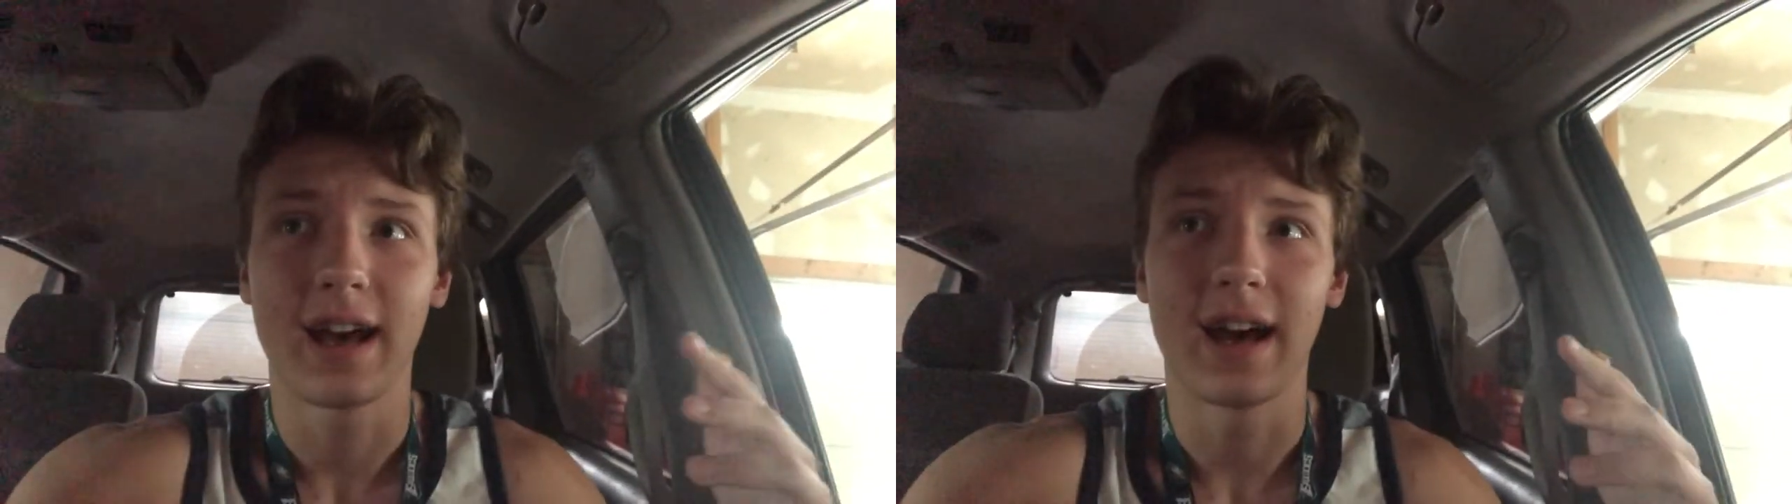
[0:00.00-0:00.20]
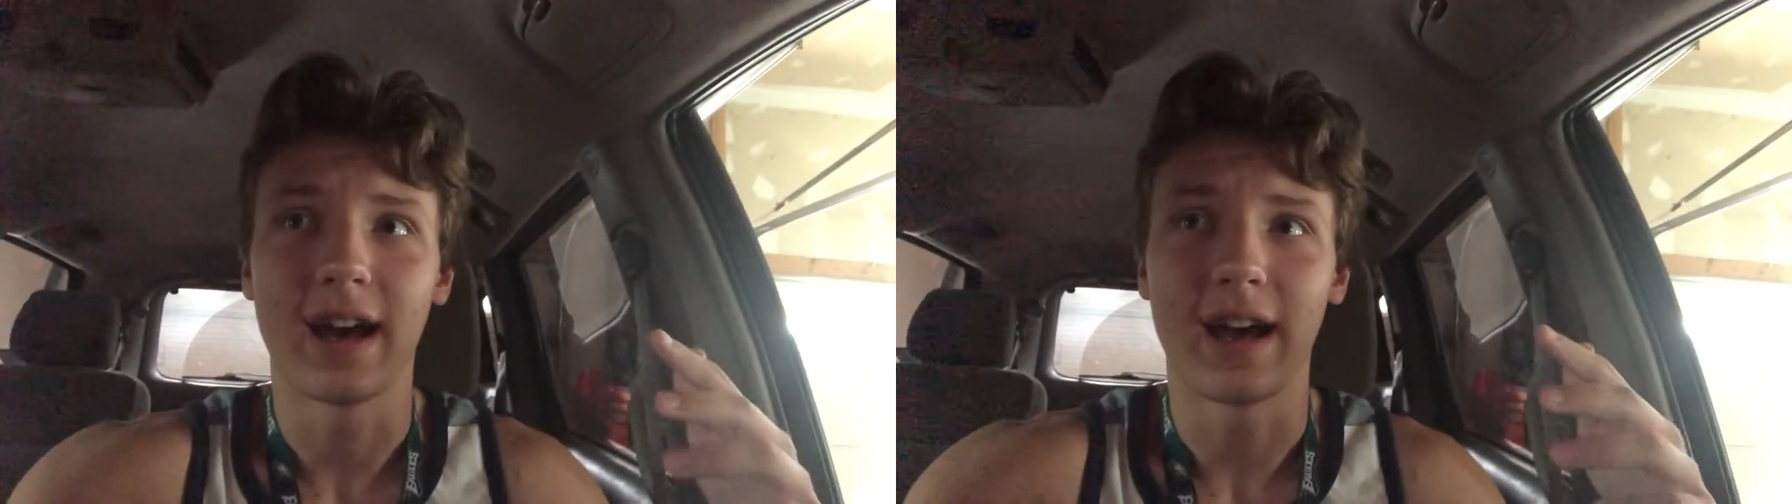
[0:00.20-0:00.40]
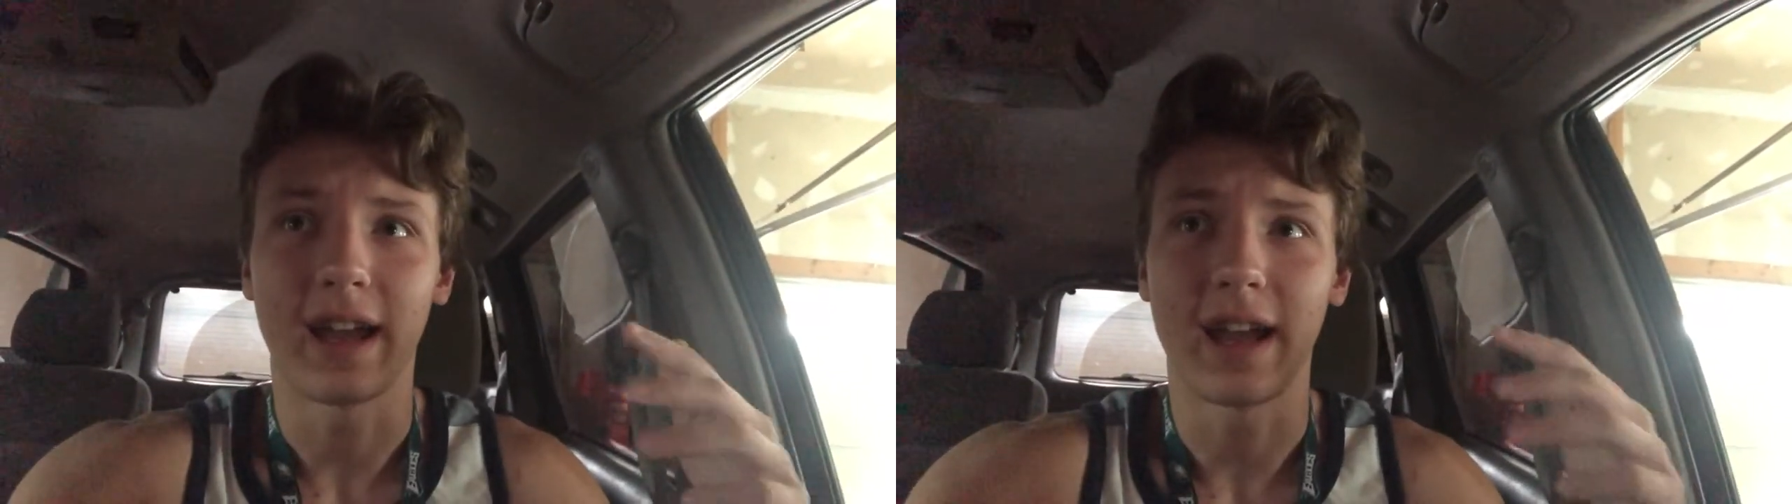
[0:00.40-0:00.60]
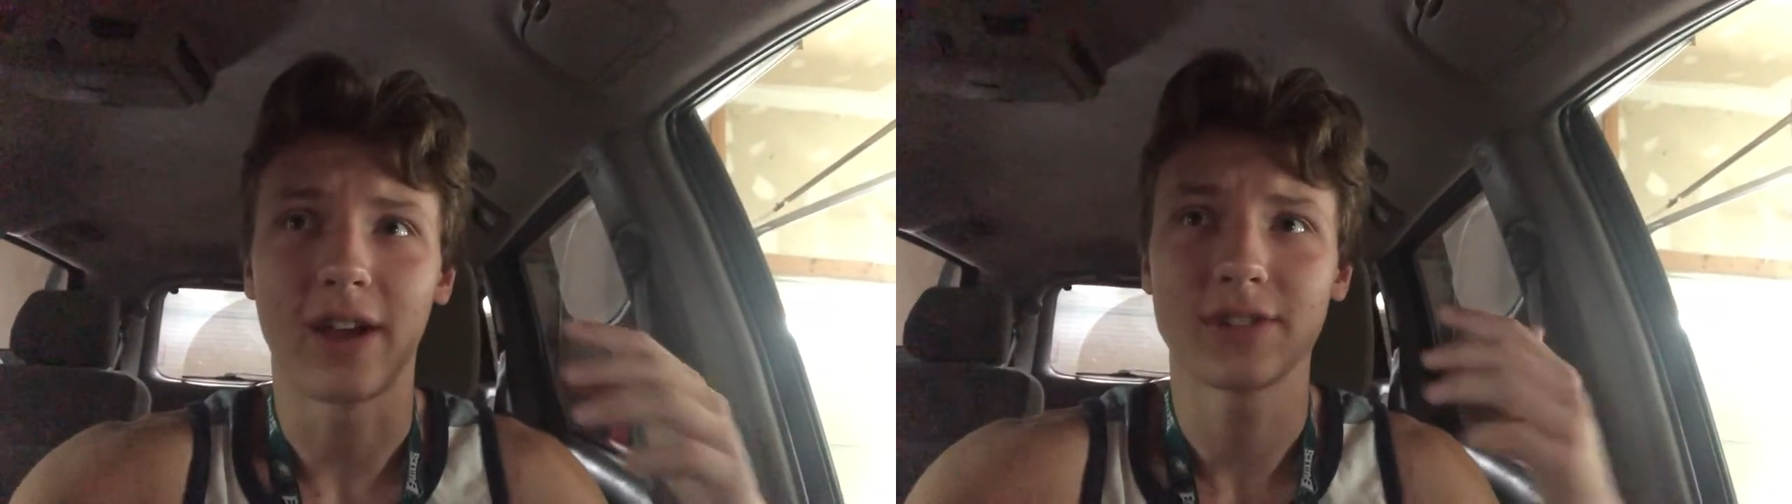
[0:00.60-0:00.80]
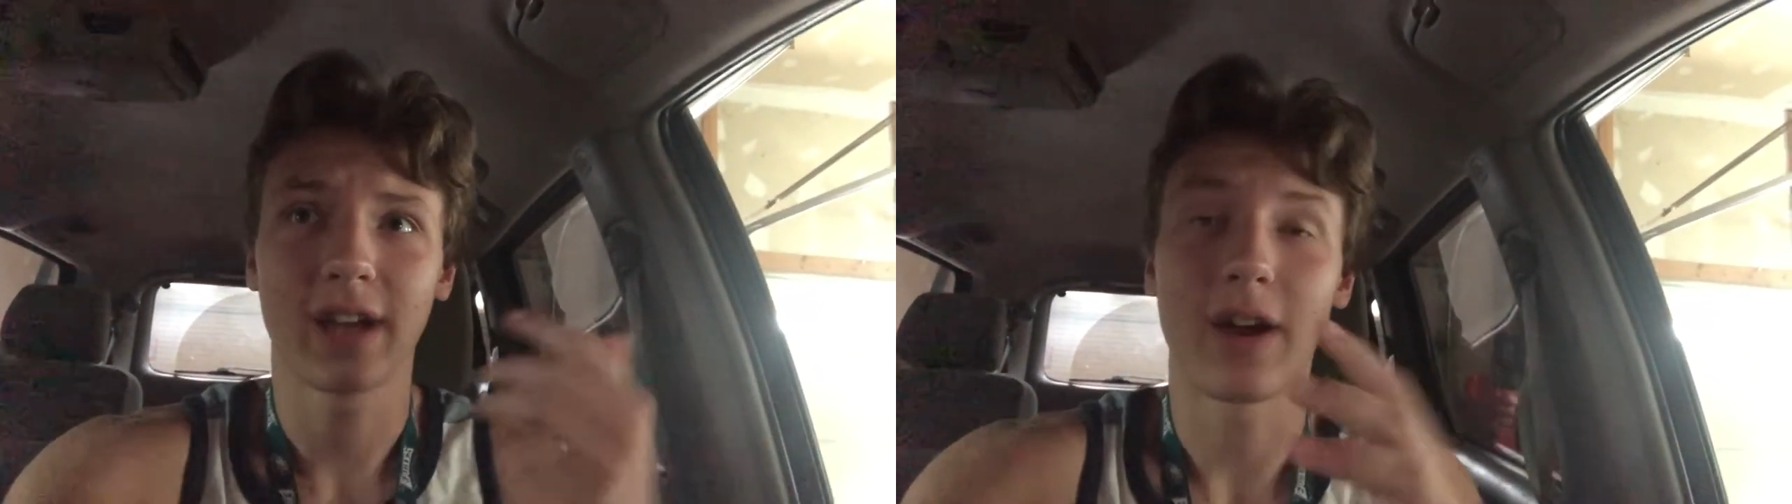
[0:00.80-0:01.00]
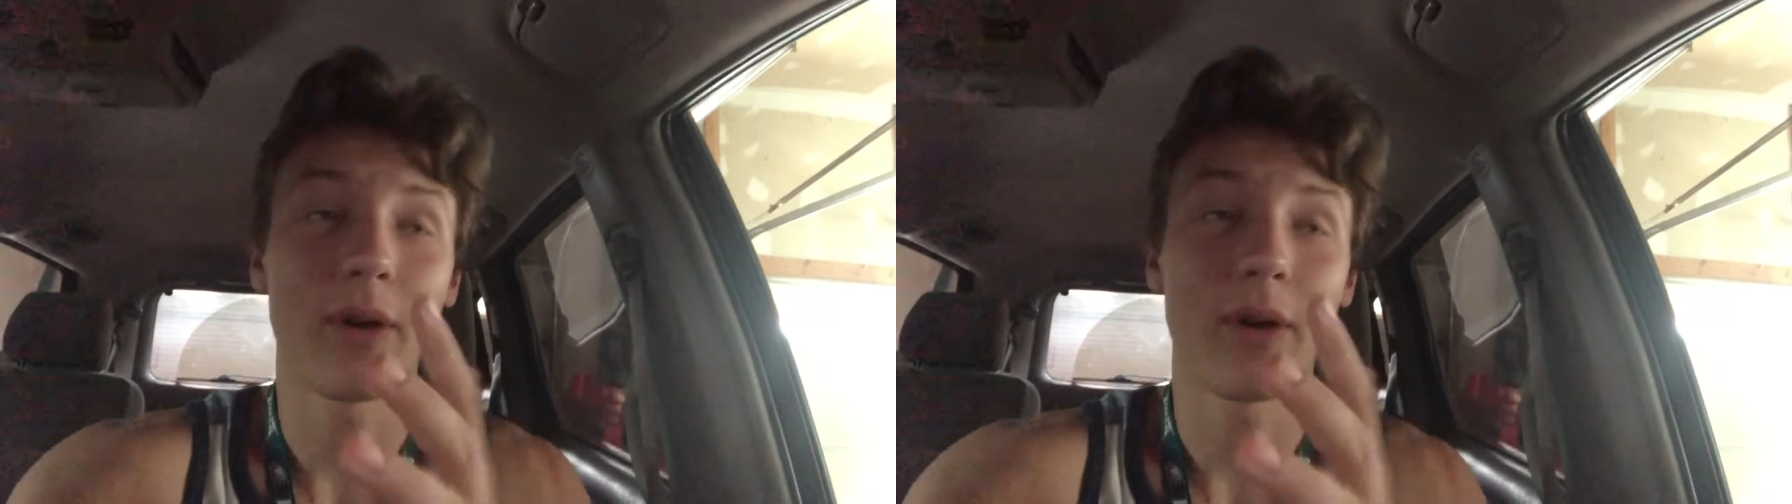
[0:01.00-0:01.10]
I also got